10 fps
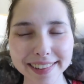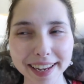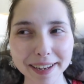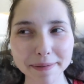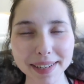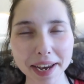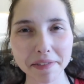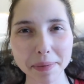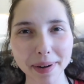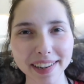Yeah, to
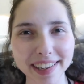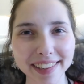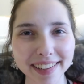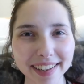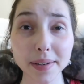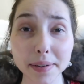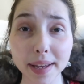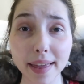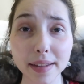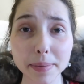everybody. So
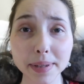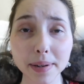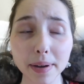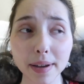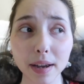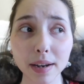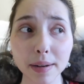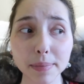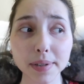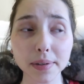yeah, that's what's going on.
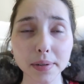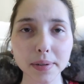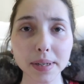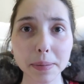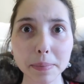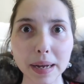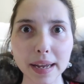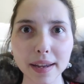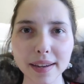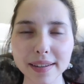I'm still doing
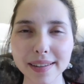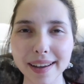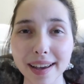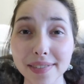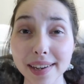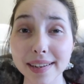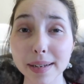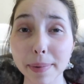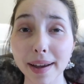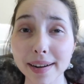my I V
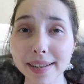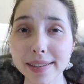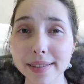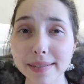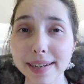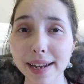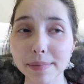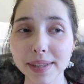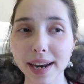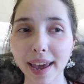antibiotics three
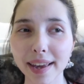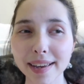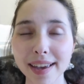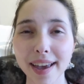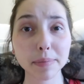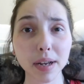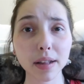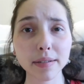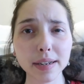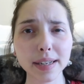times a day. I'm
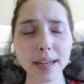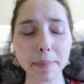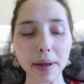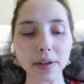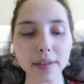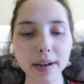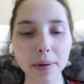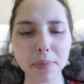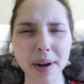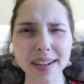tolerating it better than
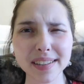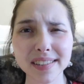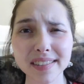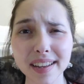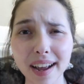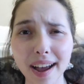I was,